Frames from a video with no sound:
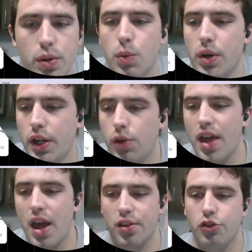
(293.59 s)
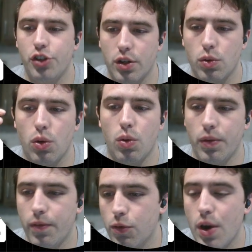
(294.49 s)
You want to use that as a general
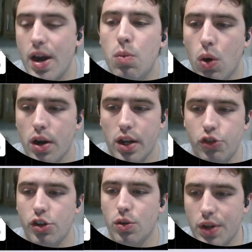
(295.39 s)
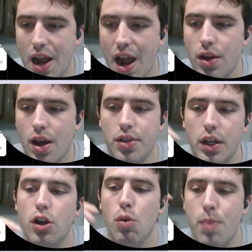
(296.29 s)
framework and a general guideline,
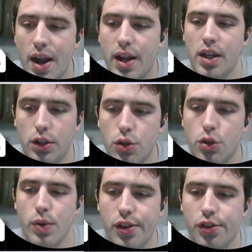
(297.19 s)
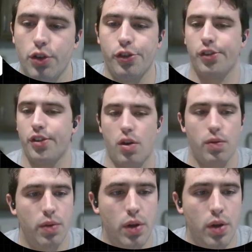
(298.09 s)
then go back in and do the research yourself.